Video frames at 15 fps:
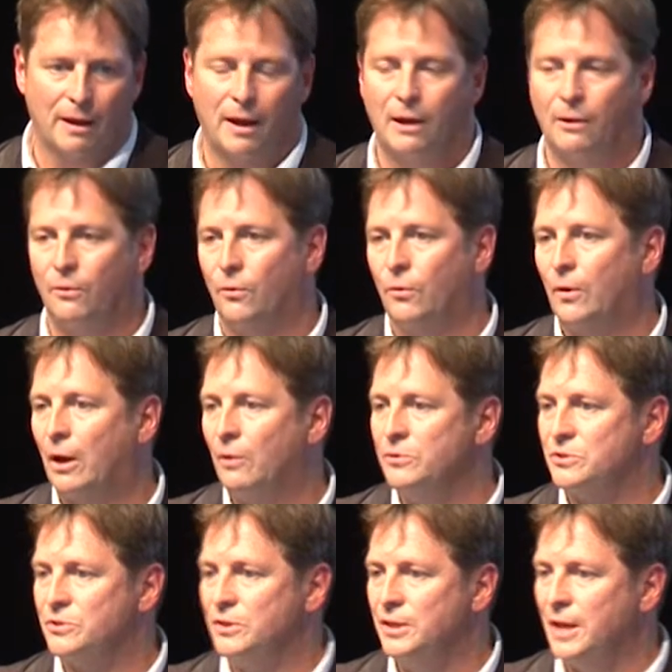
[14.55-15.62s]
how
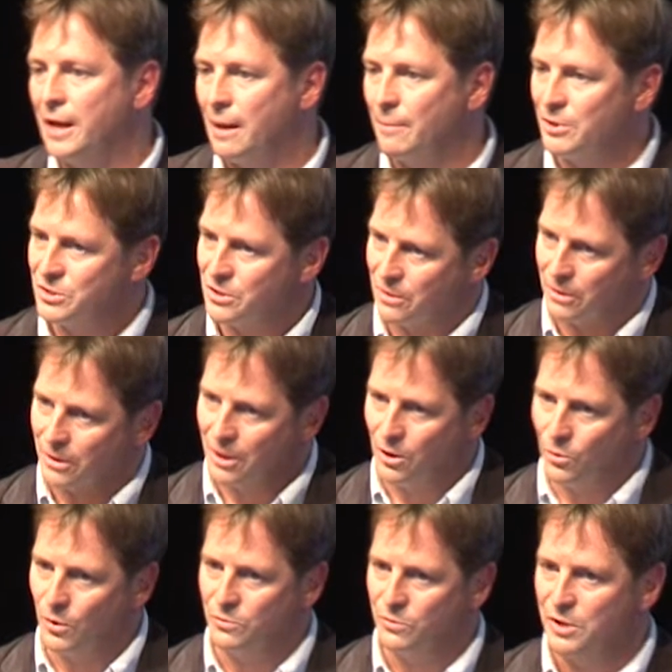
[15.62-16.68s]
is the diameter
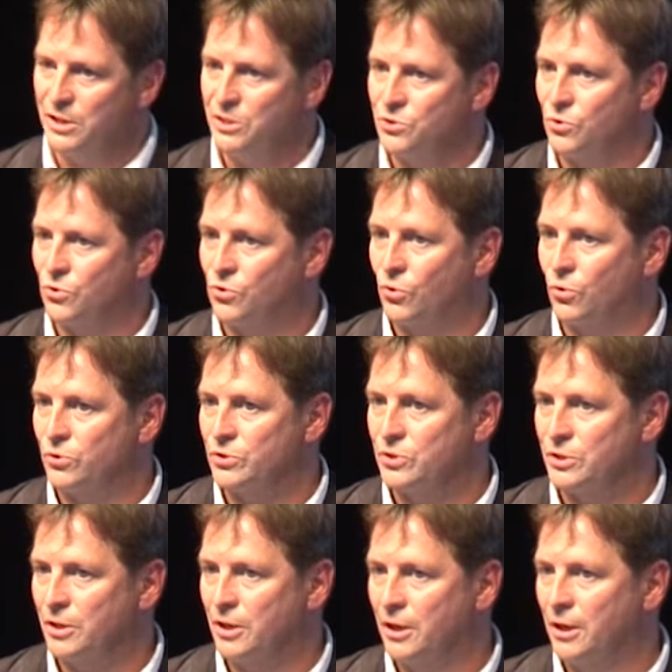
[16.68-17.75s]
when we need to cross